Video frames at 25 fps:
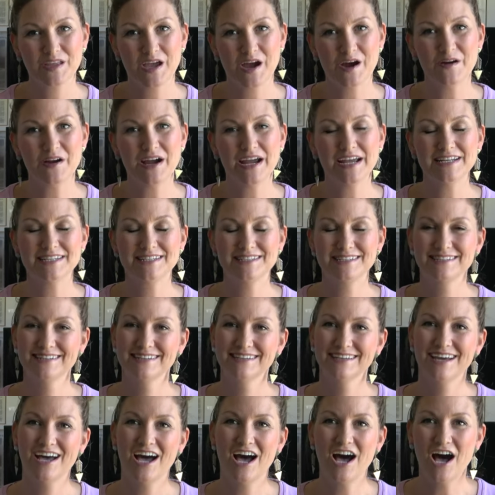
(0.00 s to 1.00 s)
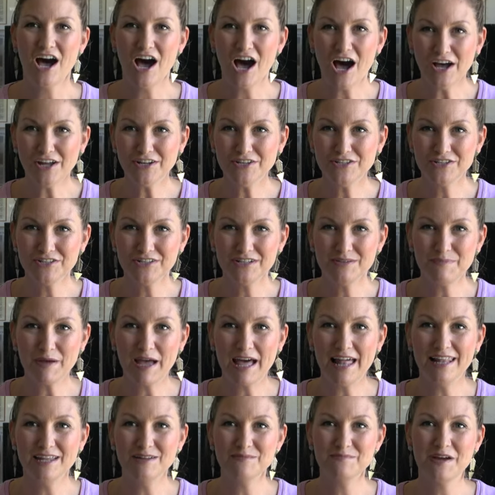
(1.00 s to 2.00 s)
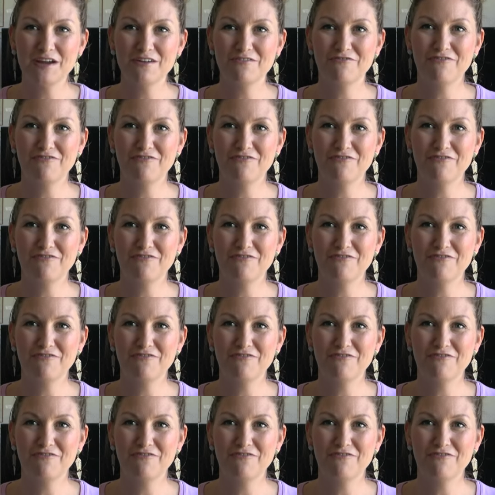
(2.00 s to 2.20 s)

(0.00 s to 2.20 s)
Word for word: All right, on to the palette, my